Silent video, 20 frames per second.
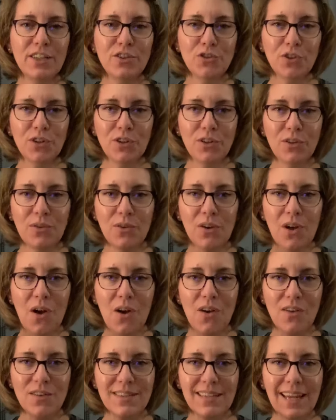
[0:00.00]
Journal
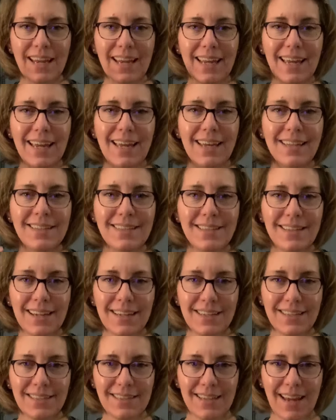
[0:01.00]
calls a
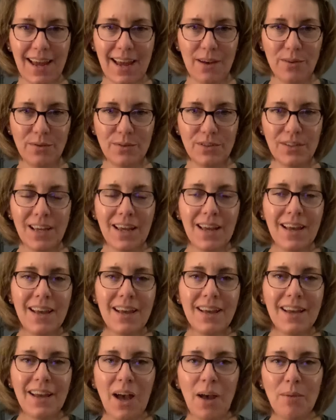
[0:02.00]
hissing sound
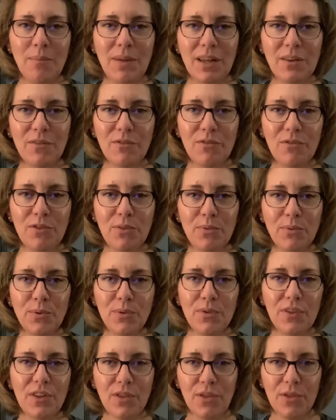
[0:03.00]
coming through
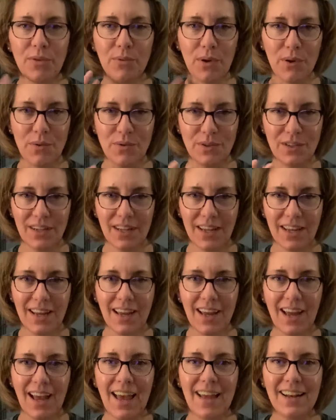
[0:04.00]
the throat
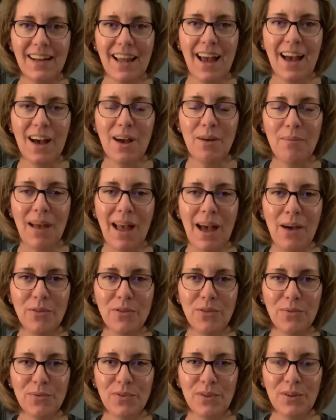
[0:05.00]
and out
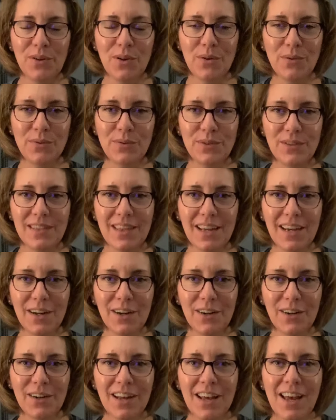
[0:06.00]
through the nose
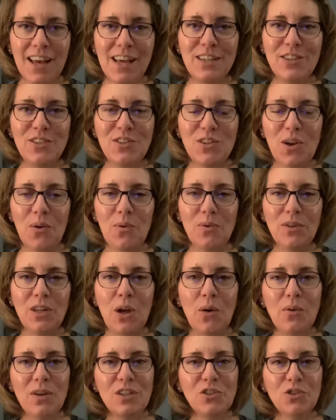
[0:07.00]
there. So
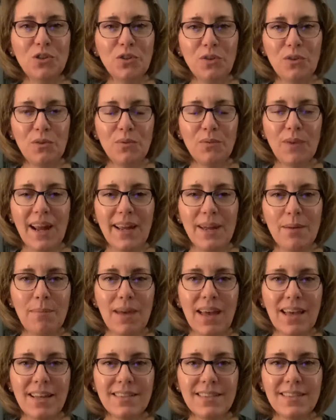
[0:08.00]
Yoga Journal
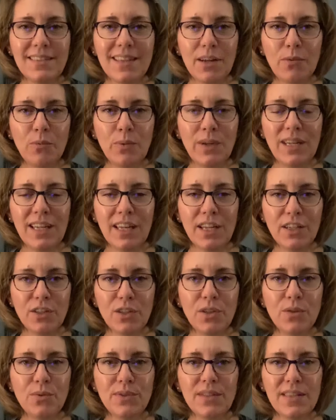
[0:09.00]
recommends that we can
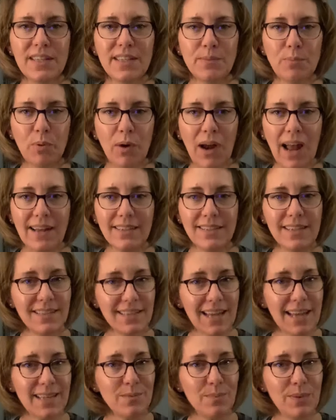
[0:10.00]
use this practice
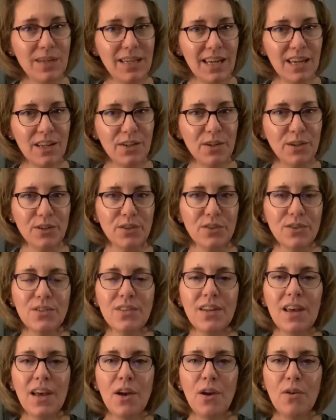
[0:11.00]
as beginners
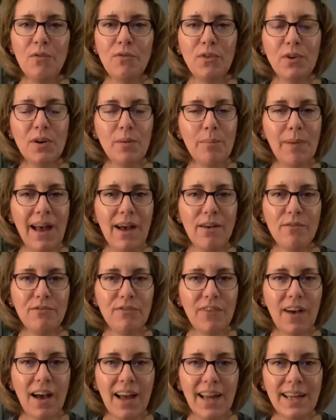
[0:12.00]
for about
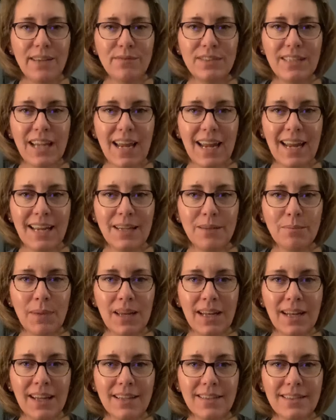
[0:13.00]
5 to 8
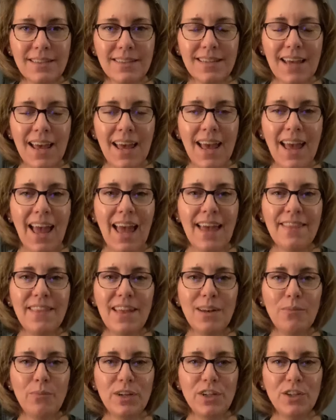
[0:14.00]
minutes. And
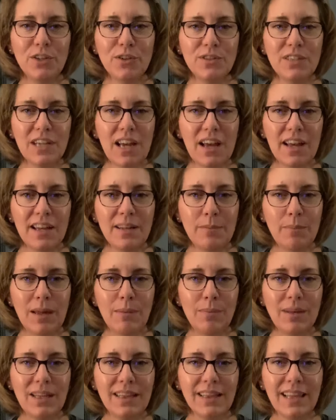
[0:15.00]
then when you're done,
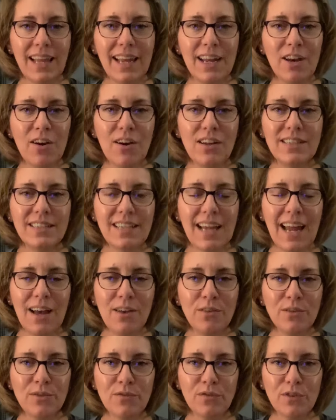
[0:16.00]
maybe lay on
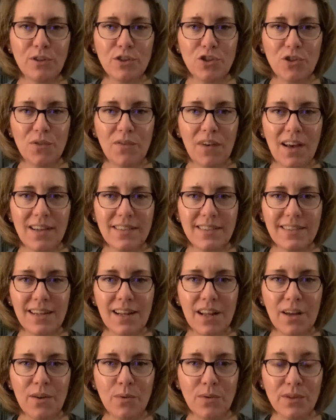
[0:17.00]
down for
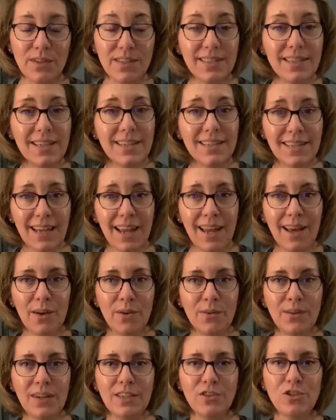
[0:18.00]
Shavasana or sit
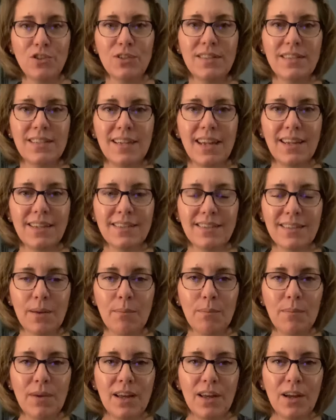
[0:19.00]
down and just take
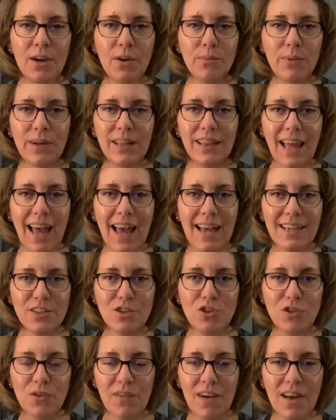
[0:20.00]
some relaxed
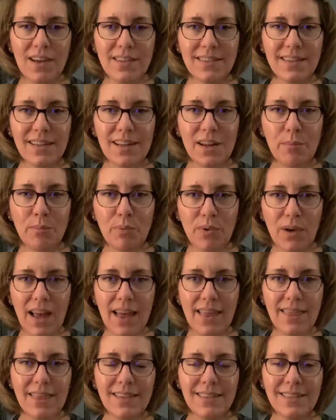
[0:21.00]
Shavasana
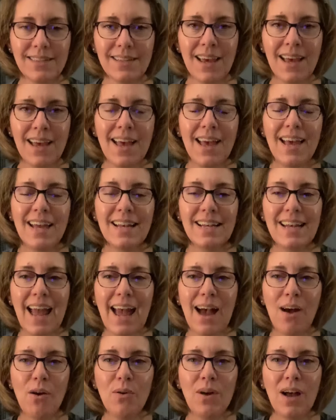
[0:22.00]
breaths.
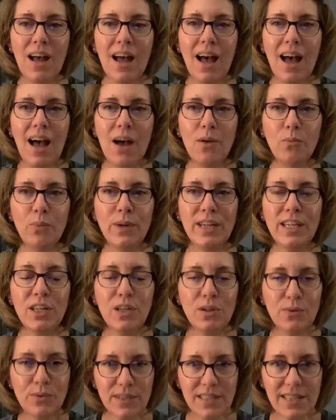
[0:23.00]
Now, we
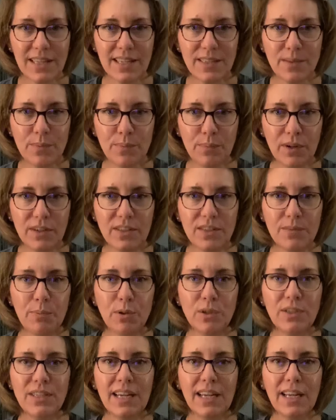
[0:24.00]
use this
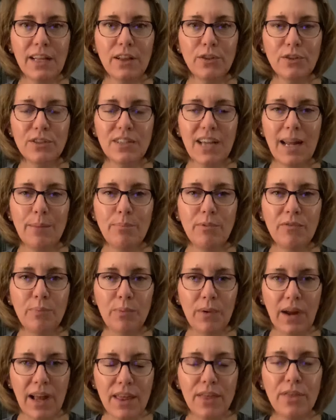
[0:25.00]
particular type of
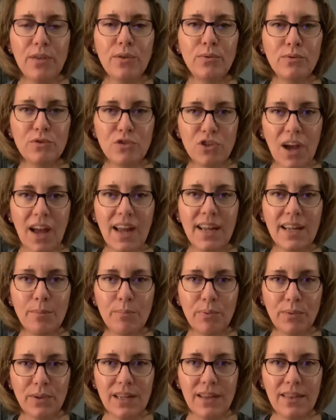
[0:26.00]
breath, Ujjayi
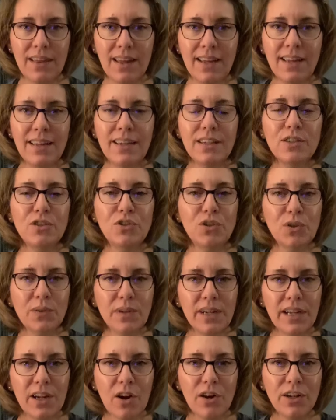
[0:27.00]
breathing,
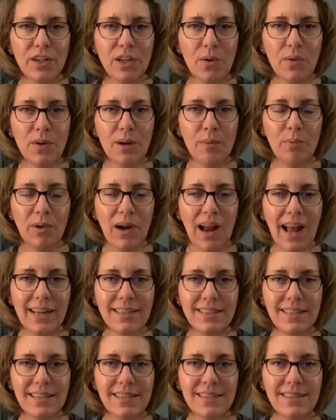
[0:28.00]
during our yoga
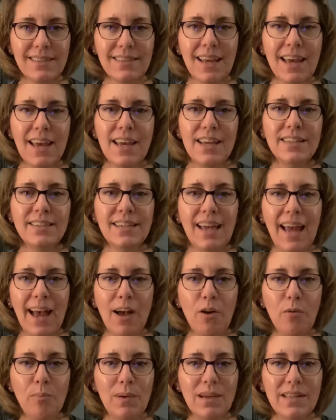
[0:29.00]
practice to
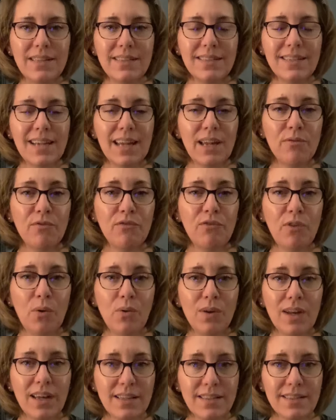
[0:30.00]
help us stay
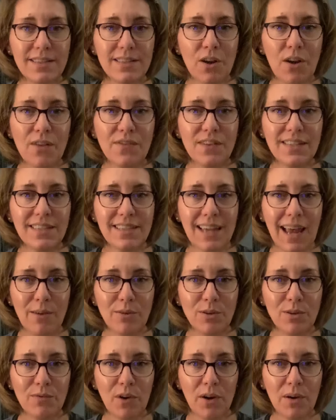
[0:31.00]
focused on the sound
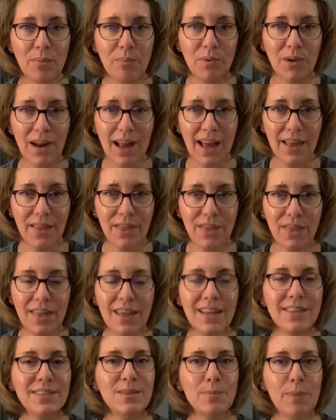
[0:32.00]
of our breath,
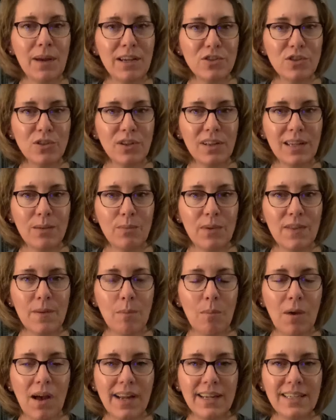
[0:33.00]
especially when the
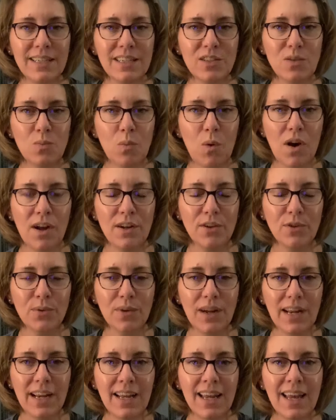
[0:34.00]
mind is
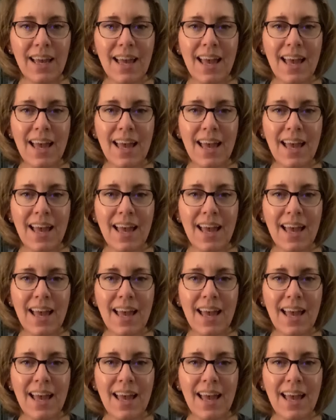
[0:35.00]
wandering,